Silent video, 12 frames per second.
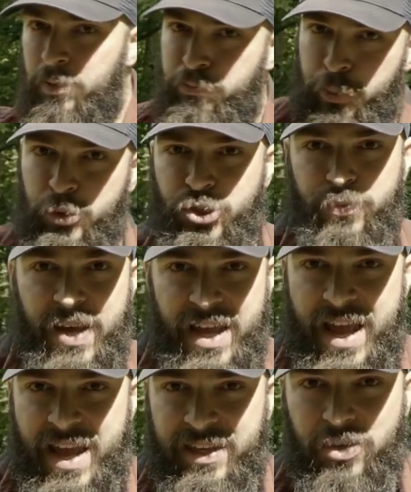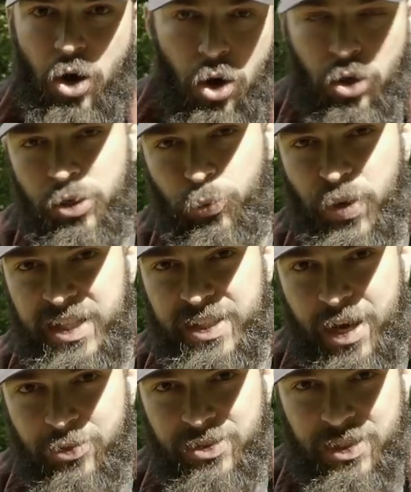push my hand all the way
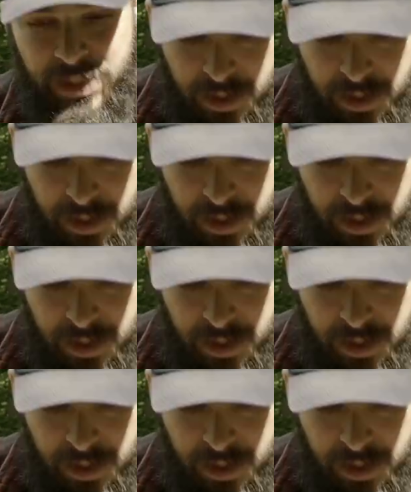down